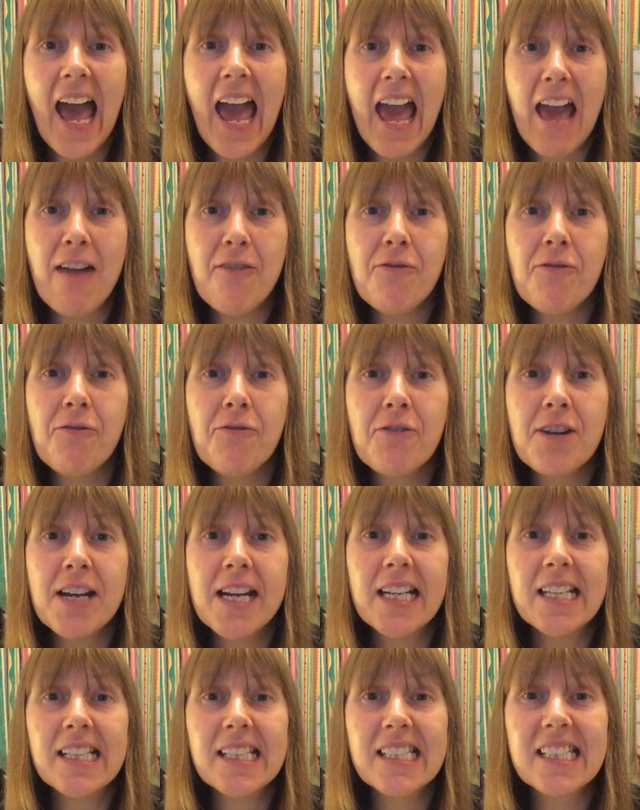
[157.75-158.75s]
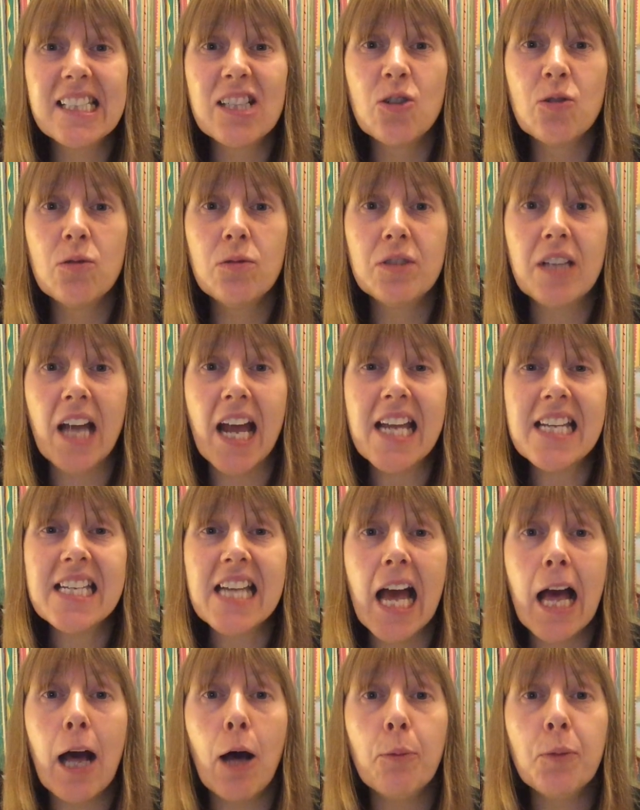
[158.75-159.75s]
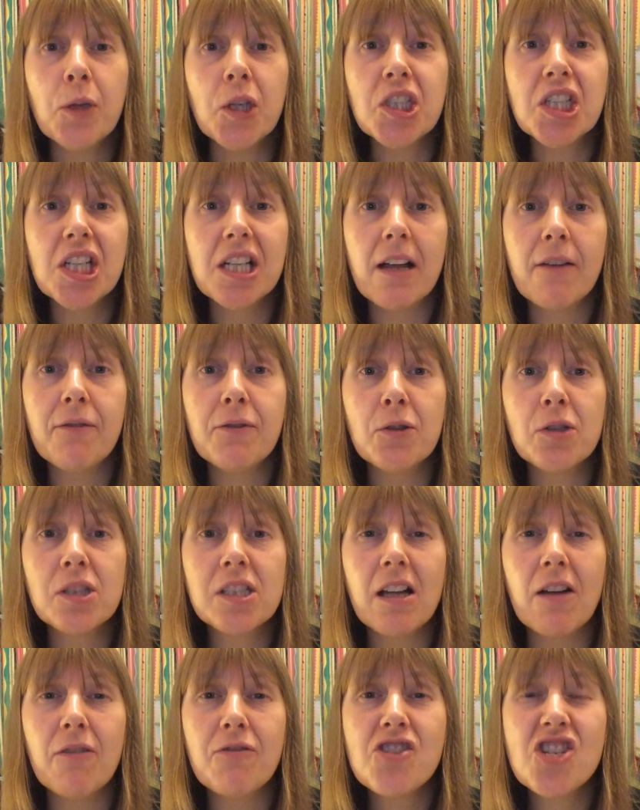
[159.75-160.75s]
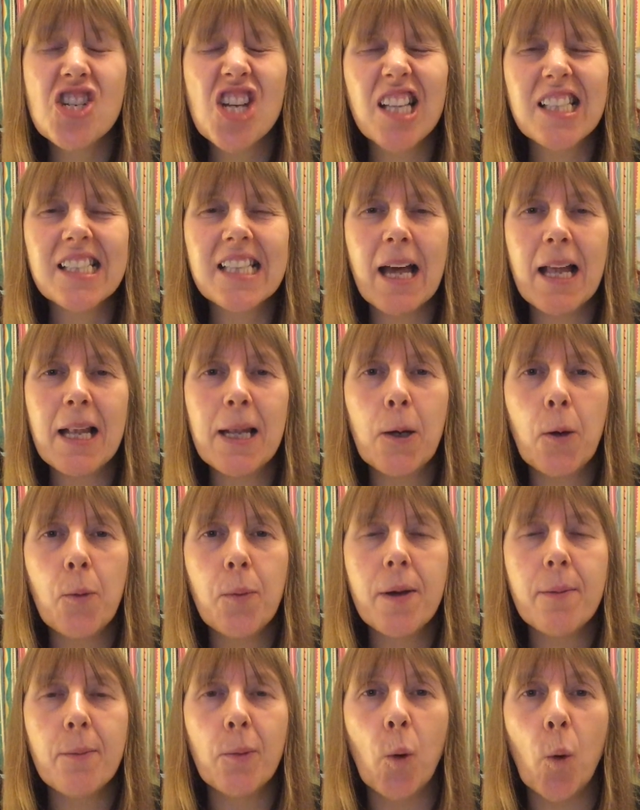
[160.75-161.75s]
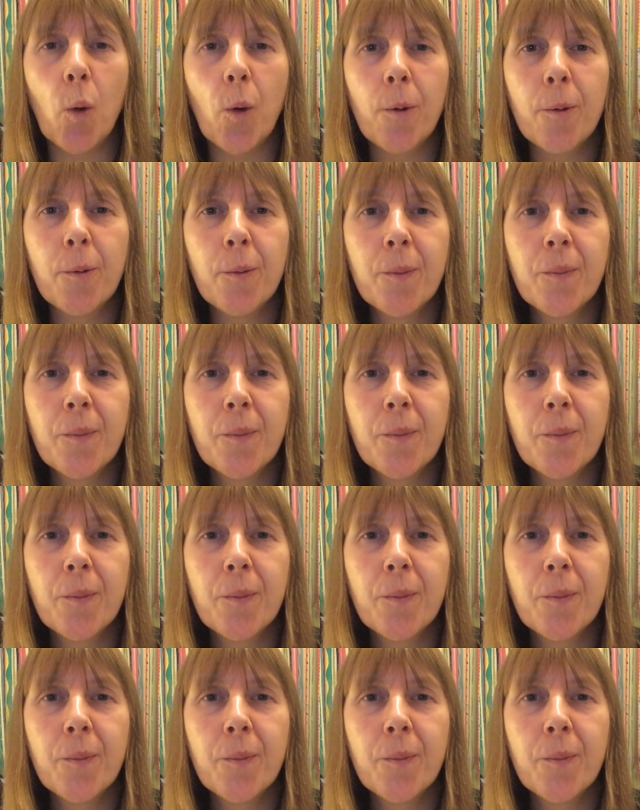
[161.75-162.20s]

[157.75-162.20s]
every single day to help you to love yourself just that little bit more.